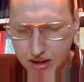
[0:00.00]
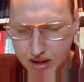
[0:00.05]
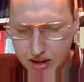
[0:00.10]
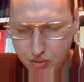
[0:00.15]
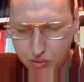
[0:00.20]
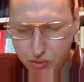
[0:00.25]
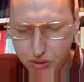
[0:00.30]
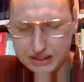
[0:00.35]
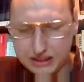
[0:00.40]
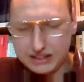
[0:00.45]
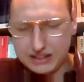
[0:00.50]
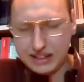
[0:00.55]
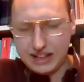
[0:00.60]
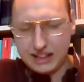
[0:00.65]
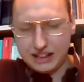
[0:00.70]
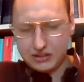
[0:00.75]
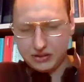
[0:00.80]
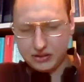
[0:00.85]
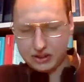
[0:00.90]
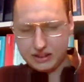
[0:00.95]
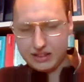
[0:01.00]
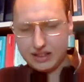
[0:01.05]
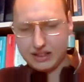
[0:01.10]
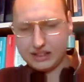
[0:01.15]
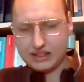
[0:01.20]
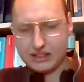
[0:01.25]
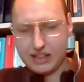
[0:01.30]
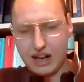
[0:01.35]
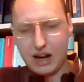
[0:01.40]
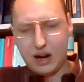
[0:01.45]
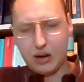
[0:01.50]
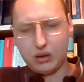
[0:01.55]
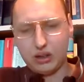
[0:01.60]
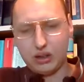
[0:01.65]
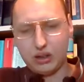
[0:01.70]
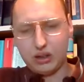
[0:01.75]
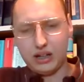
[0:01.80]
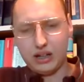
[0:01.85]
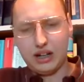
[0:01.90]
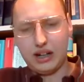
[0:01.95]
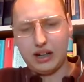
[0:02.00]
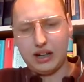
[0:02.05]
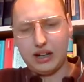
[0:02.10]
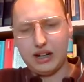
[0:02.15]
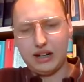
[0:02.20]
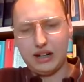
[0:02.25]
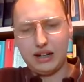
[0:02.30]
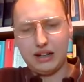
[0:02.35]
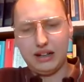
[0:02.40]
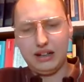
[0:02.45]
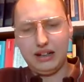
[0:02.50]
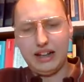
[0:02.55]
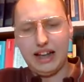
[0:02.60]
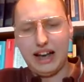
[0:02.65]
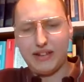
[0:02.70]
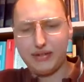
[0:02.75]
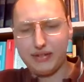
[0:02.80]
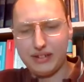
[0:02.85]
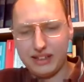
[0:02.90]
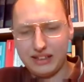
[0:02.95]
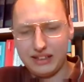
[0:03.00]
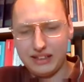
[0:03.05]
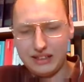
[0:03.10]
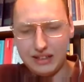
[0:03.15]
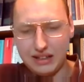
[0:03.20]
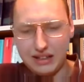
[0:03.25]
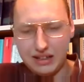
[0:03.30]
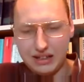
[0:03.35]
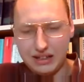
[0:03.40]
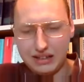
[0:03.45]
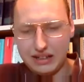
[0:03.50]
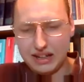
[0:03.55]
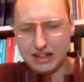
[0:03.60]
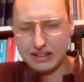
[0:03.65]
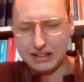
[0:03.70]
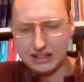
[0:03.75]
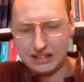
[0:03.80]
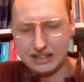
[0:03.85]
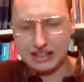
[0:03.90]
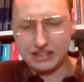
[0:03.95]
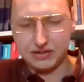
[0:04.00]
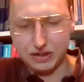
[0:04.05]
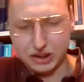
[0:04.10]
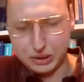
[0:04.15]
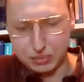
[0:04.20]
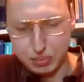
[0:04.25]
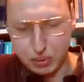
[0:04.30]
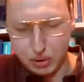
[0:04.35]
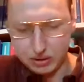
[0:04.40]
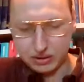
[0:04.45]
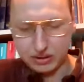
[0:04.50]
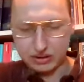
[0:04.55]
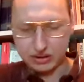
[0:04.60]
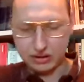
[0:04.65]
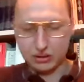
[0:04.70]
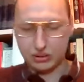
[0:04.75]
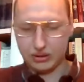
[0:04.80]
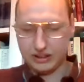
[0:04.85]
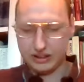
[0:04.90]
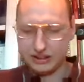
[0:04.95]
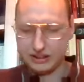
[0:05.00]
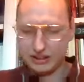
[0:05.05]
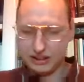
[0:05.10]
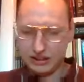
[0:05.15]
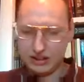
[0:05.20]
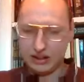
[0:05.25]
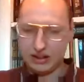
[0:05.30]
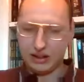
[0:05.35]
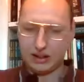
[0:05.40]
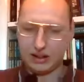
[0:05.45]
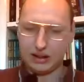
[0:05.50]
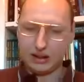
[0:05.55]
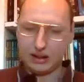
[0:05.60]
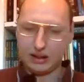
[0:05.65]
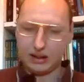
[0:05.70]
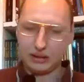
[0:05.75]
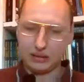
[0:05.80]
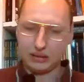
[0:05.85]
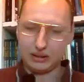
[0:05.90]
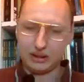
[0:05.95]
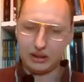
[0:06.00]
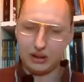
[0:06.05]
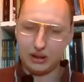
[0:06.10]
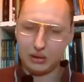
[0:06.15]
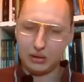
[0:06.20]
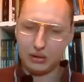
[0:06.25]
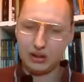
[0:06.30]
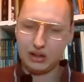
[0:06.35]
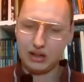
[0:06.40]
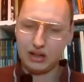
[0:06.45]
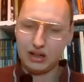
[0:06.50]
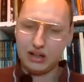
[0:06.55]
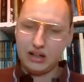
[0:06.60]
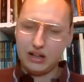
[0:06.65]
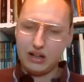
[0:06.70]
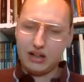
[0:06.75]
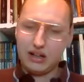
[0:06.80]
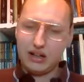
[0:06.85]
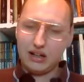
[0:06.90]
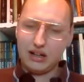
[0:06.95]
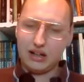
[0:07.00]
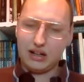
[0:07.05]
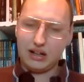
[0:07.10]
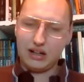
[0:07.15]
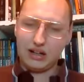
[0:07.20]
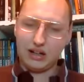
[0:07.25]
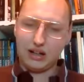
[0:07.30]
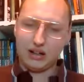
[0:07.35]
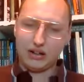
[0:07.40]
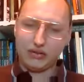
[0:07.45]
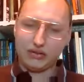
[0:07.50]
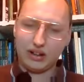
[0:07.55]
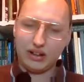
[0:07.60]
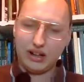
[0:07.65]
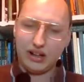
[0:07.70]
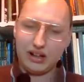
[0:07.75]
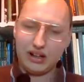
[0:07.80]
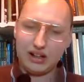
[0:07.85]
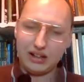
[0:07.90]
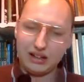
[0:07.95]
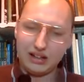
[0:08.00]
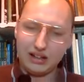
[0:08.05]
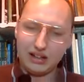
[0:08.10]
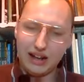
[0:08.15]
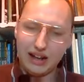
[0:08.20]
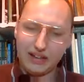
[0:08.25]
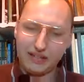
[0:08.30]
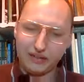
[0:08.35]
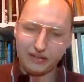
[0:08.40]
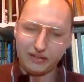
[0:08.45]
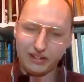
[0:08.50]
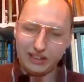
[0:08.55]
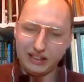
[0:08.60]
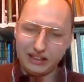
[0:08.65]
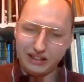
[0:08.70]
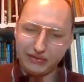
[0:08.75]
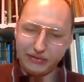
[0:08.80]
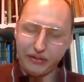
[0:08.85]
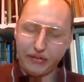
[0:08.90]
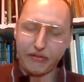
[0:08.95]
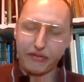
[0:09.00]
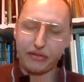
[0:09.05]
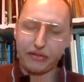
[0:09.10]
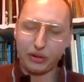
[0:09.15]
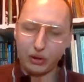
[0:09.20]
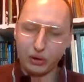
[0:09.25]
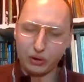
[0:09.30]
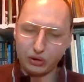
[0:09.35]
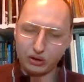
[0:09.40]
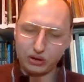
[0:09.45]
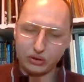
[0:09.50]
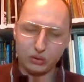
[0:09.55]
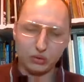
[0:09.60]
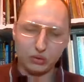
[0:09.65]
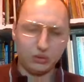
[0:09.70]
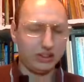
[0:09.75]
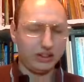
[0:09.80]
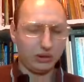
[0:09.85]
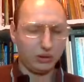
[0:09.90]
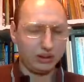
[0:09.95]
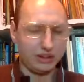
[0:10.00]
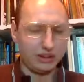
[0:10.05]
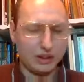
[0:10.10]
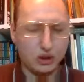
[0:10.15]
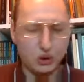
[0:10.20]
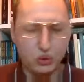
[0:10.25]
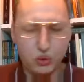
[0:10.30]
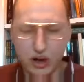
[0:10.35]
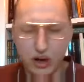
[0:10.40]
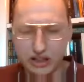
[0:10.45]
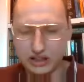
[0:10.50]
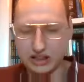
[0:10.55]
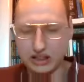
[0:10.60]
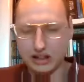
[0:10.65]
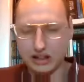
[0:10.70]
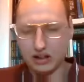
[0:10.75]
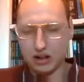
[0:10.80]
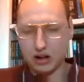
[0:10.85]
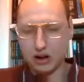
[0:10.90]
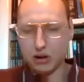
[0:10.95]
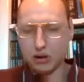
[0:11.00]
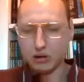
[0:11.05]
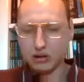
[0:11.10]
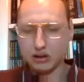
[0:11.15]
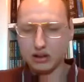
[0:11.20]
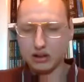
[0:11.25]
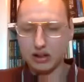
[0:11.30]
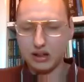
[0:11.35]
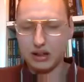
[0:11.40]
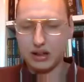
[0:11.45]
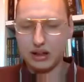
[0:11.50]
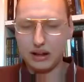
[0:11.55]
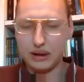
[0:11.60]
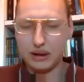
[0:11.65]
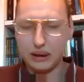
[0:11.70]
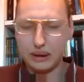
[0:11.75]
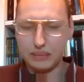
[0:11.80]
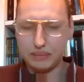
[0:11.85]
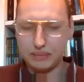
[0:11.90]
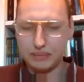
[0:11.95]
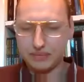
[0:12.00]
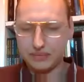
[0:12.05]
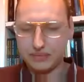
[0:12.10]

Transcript: What is interesting is how the left in the Netherlands has responded to this. So a lot of the left really refused to deal with this question at all. And